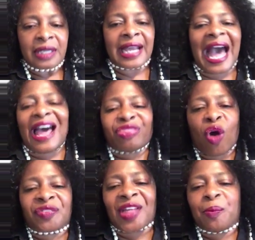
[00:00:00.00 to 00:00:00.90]
Now, I
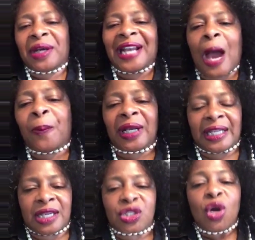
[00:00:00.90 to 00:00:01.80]
thought that
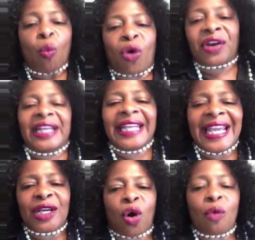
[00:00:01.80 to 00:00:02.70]
monopolies were
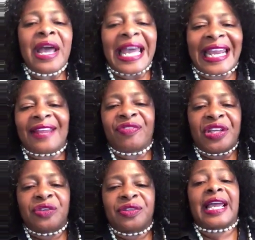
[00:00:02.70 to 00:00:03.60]
illegal in
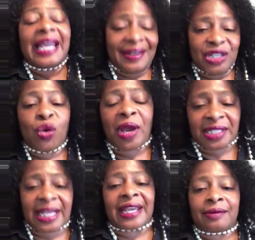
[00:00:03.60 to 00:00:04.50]
in the
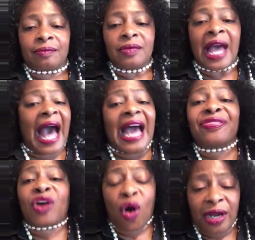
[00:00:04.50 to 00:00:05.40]
USA. I
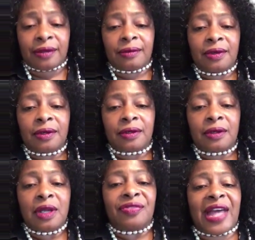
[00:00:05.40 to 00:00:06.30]
thought
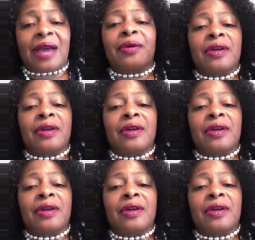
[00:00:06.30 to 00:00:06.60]
that